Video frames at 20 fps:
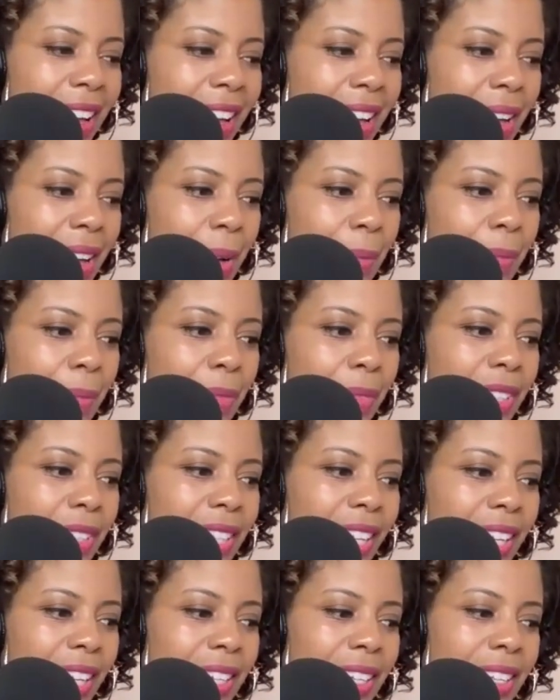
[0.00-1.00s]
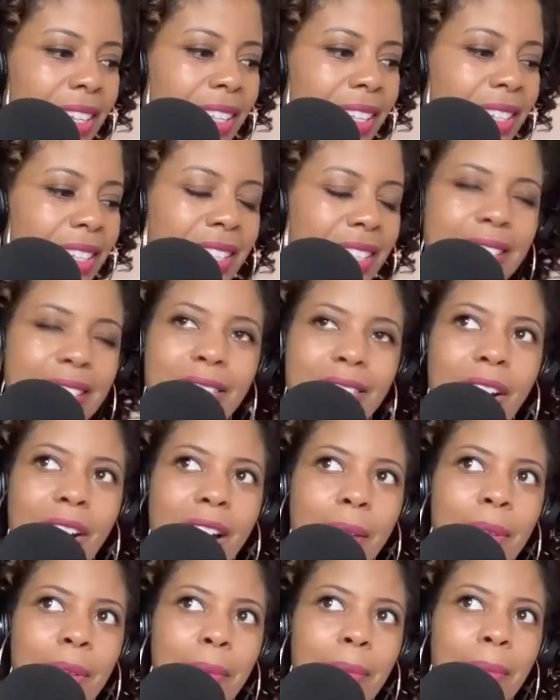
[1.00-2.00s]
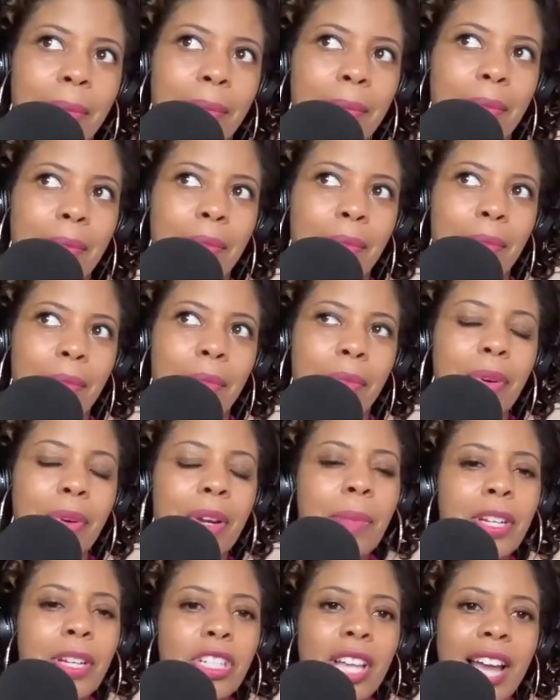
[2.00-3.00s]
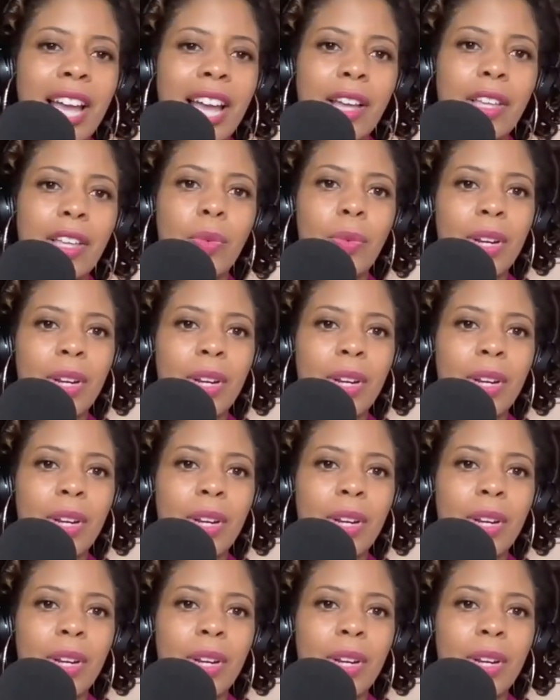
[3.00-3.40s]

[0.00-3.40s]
like describing pretty much like how